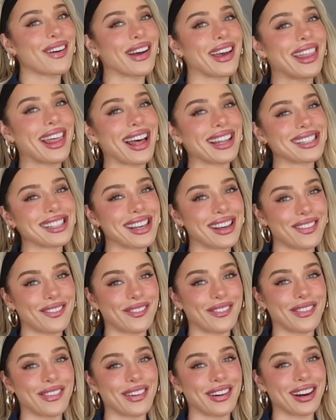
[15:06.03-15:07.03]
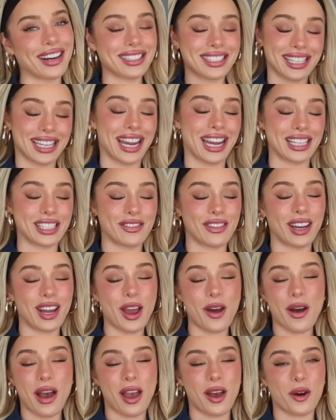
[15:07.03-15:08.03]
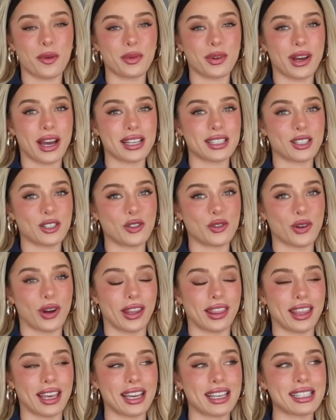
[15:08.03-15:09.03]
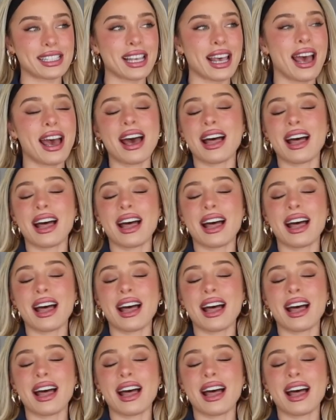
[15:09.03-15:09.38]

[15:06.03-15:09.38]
Okay, that's it for today's video. I hope you guys enjoyed this.